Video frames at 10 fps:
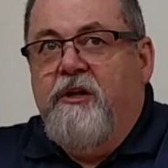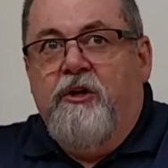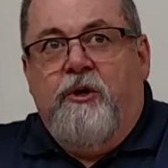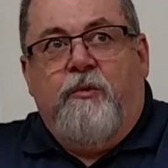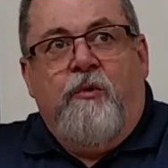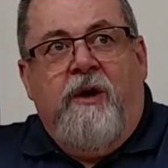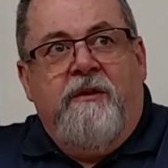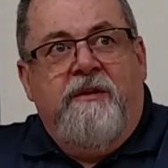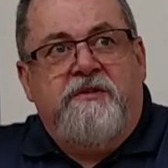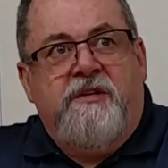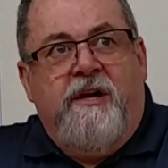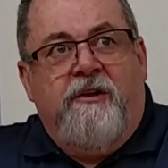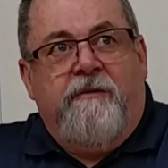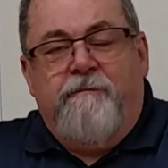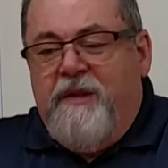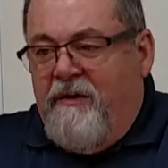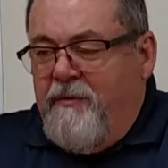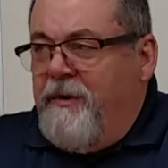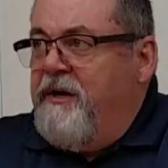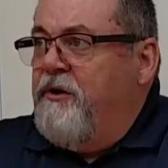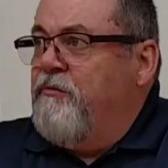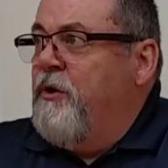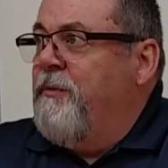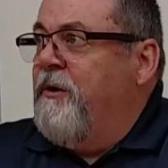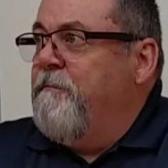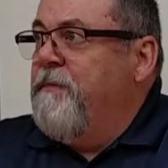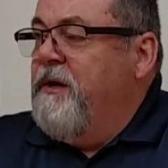Look, we're all in this together. Everybody in a rowboat.